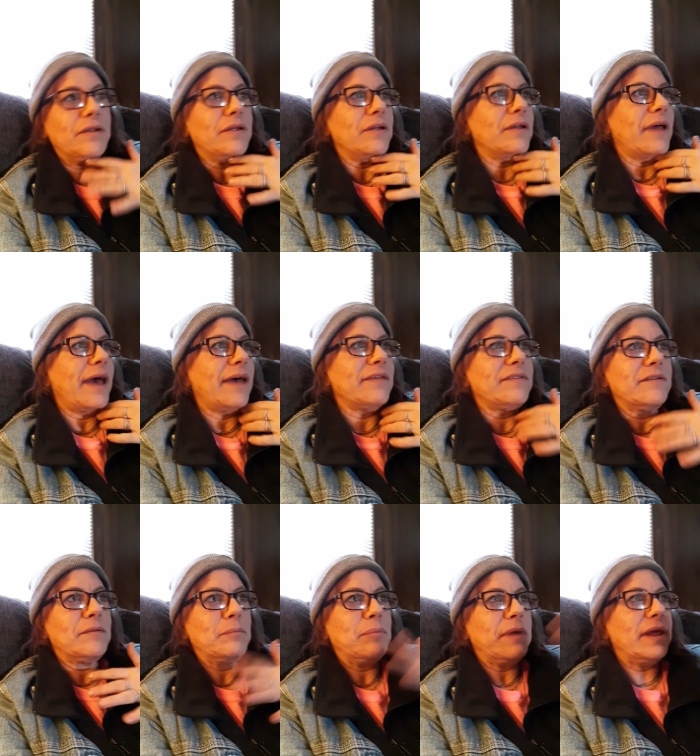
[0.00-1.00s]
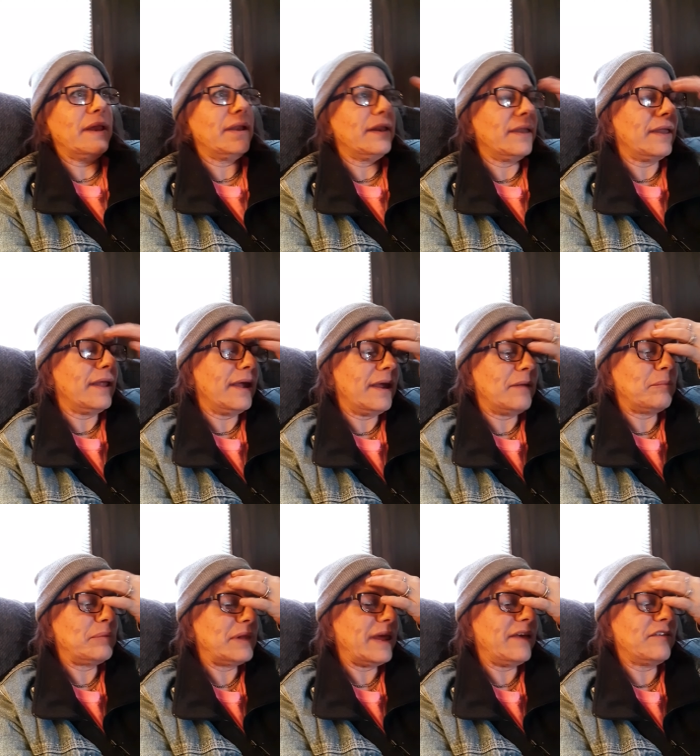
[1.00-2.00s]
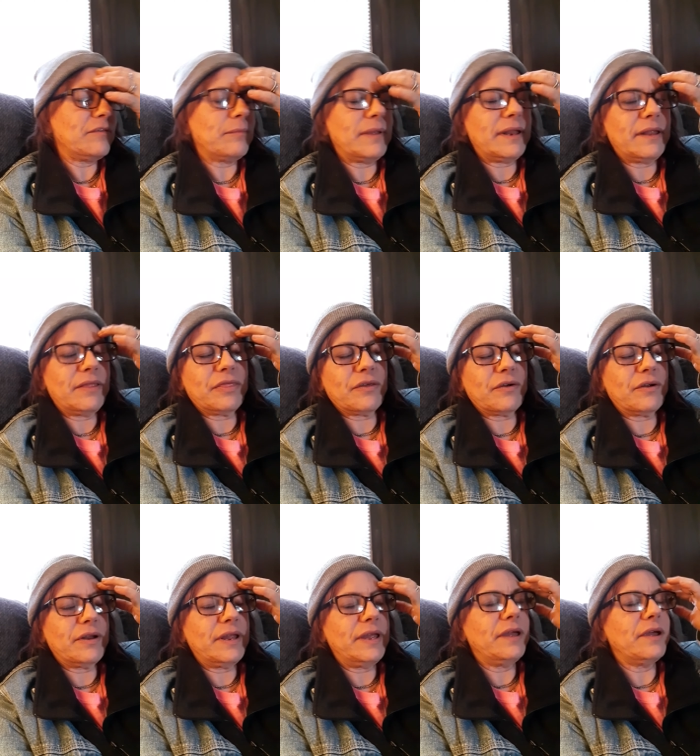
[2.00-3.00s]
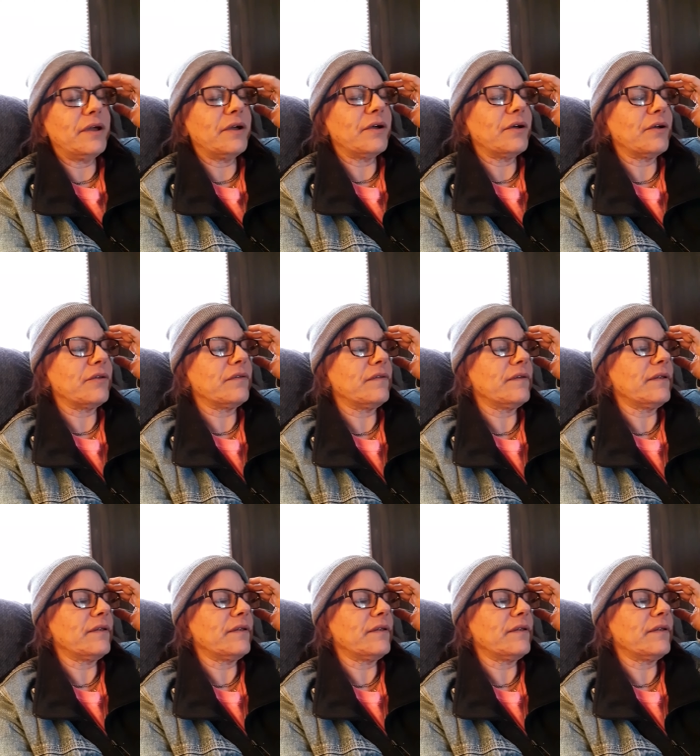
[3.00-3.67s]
hasn't been in placement in 30 years,